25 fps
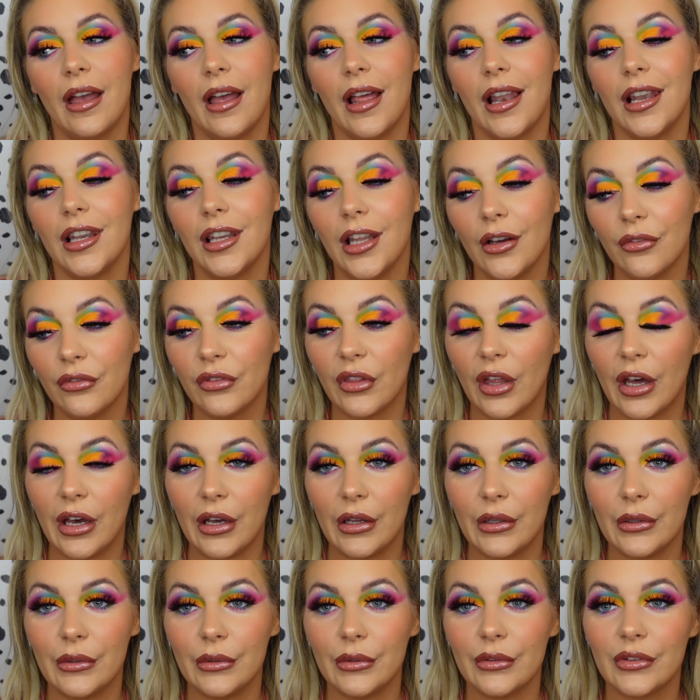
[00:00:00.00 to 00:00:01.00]
love
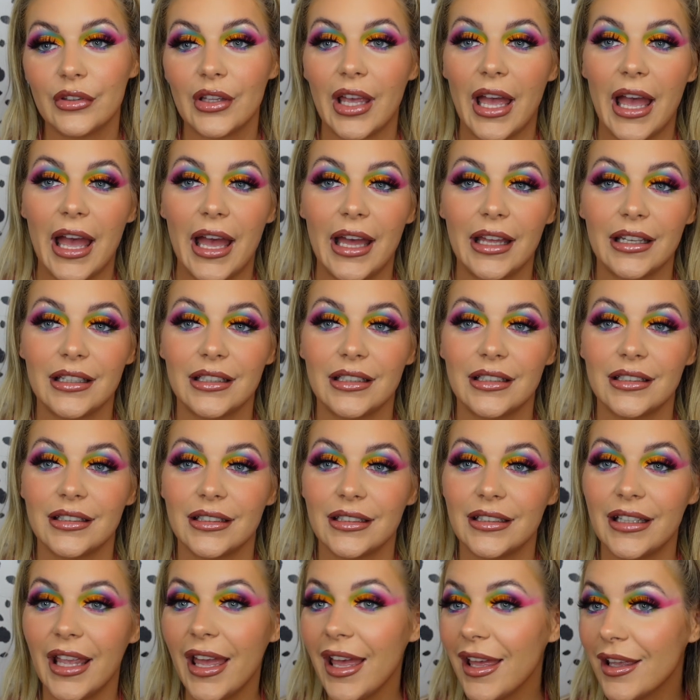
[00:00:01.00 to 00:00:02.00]
those, and
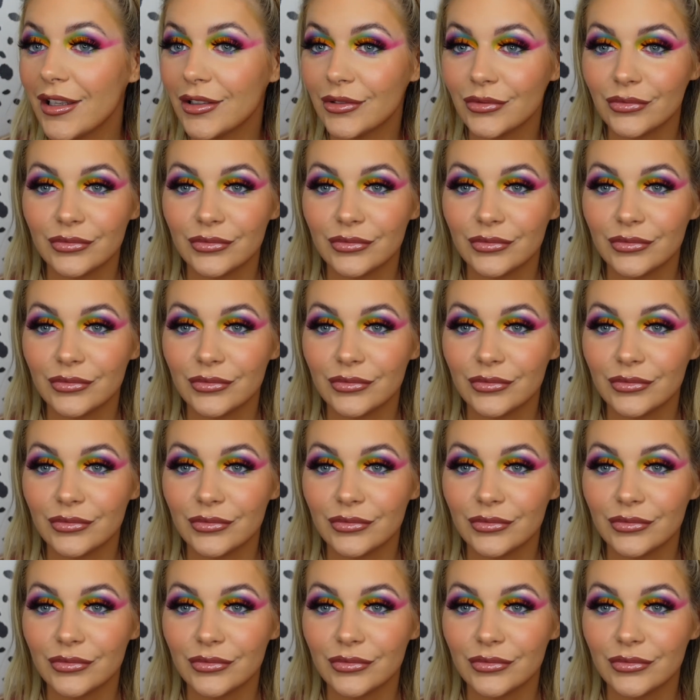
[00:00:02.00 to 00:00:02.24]
yeah,